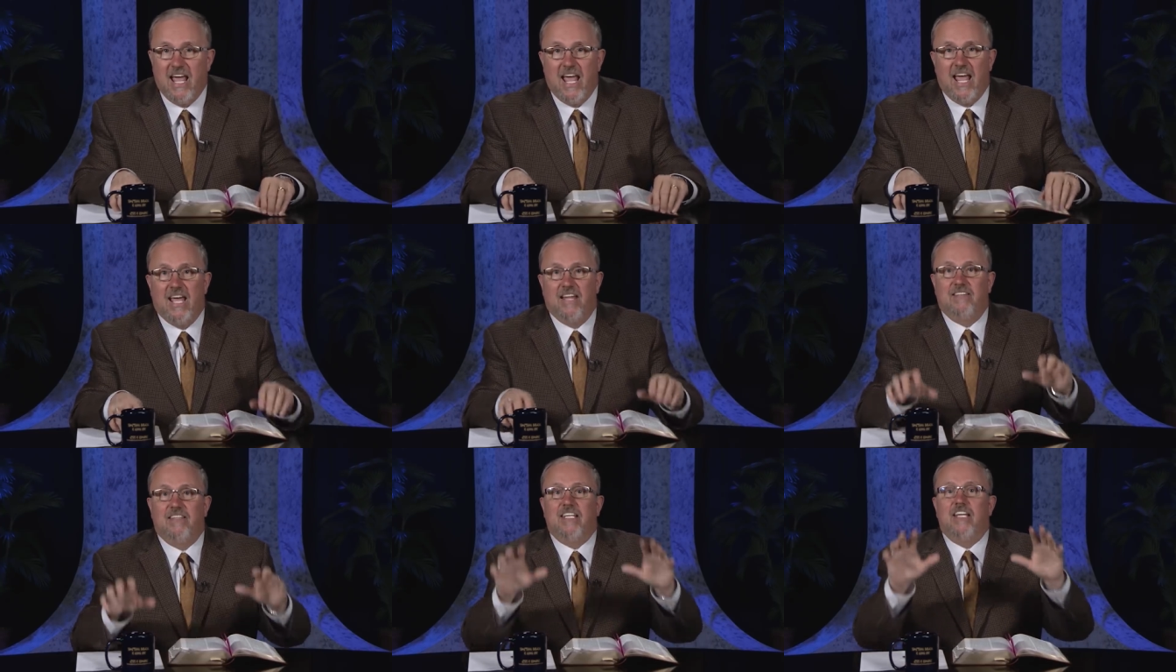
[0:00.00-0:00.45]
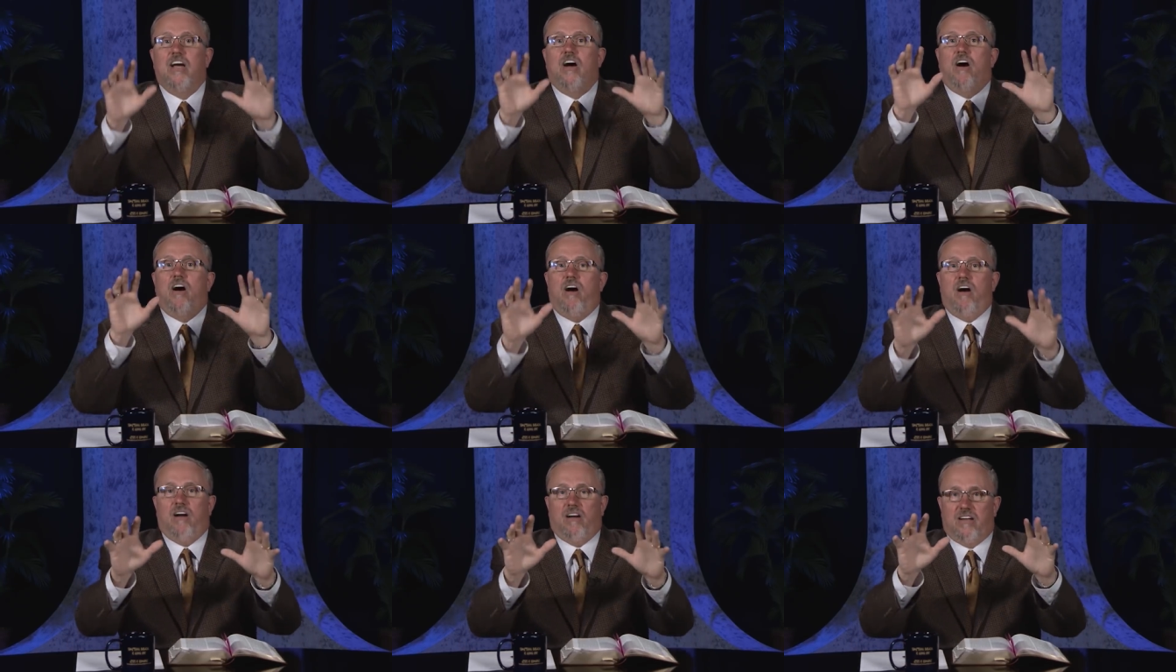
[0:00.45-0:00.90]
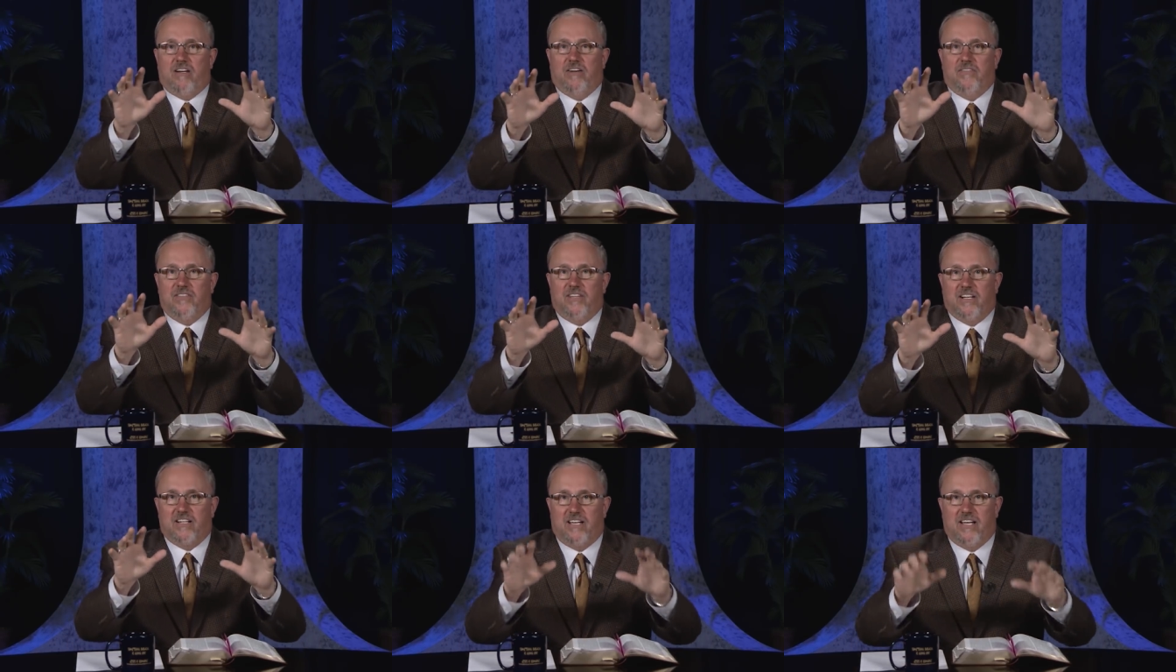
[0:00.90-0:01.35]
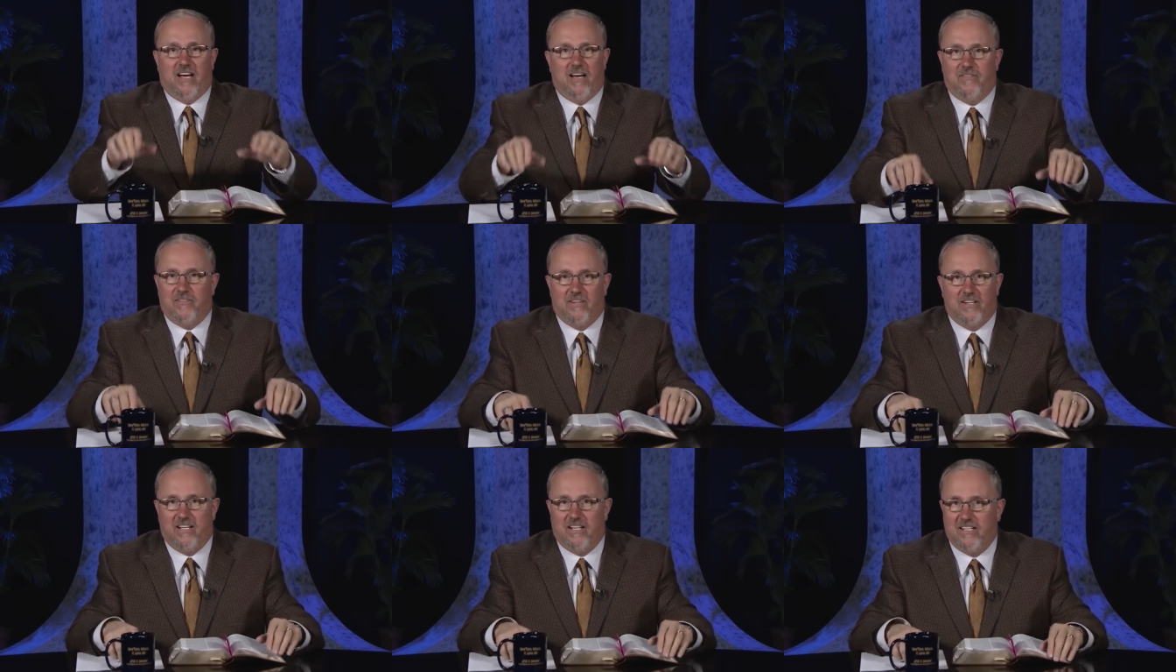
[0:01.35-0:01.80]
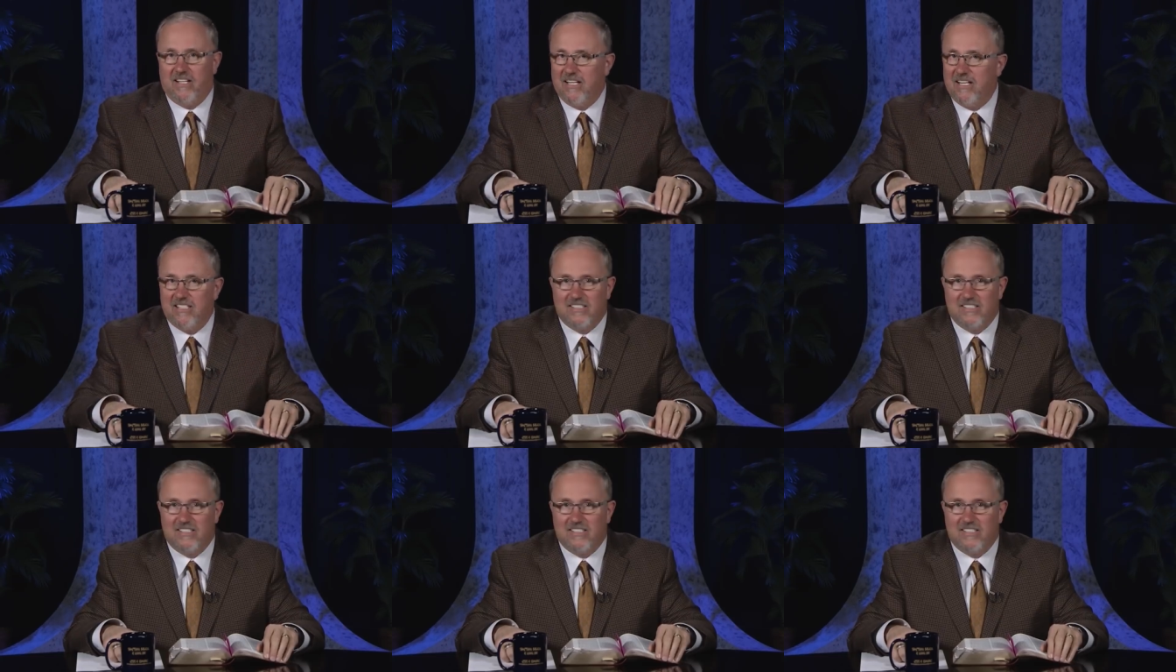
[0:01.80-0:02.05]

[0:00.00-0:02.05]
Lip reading: and the Ark of the Covenant.